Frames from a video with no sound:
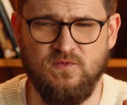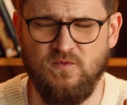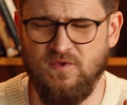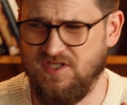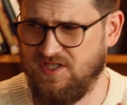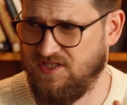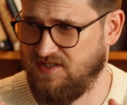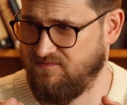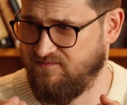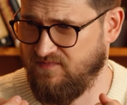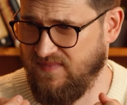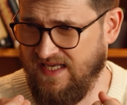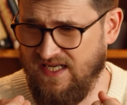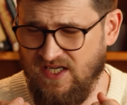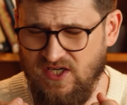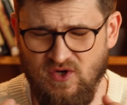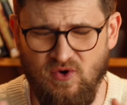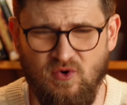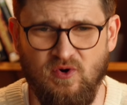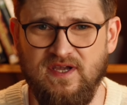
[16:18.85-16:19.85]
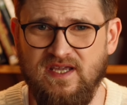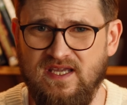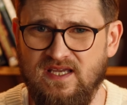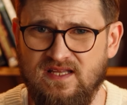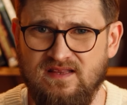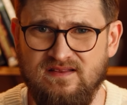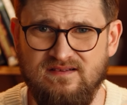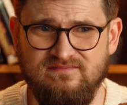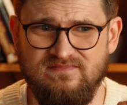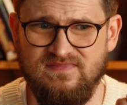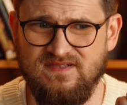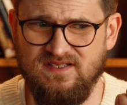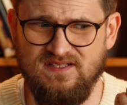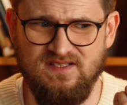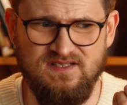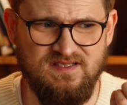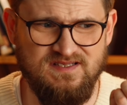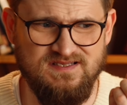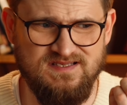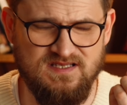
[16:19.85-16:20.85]
which annoy and
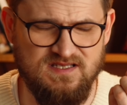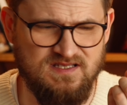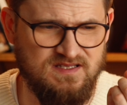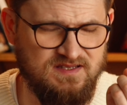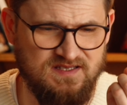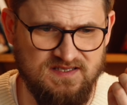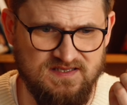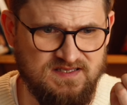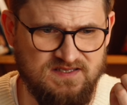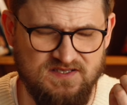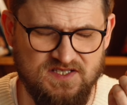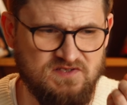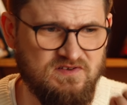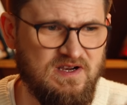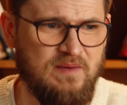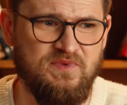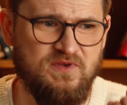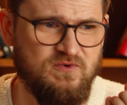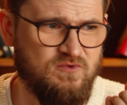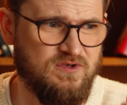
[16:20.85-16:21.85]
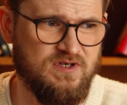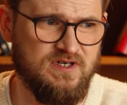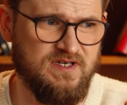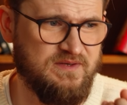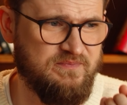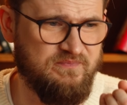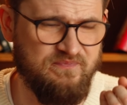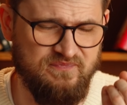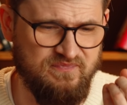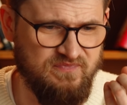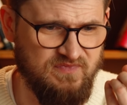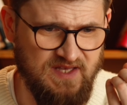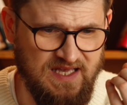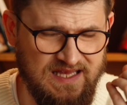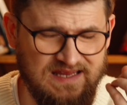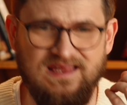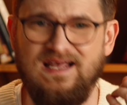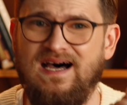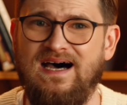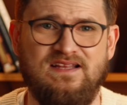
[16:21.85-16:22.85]
disrupt the work
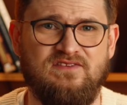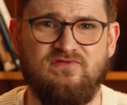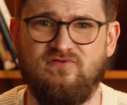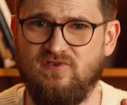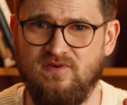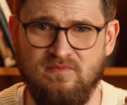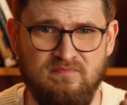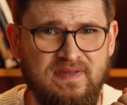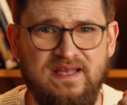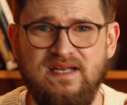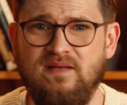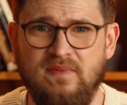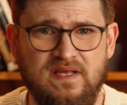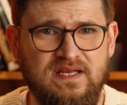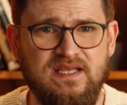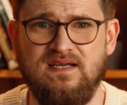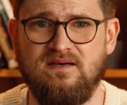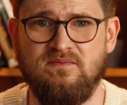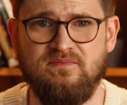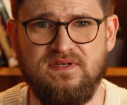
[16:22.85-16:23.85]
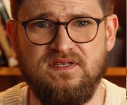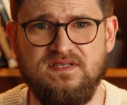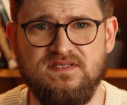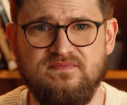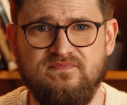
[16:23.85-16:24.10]
a lot for many companies.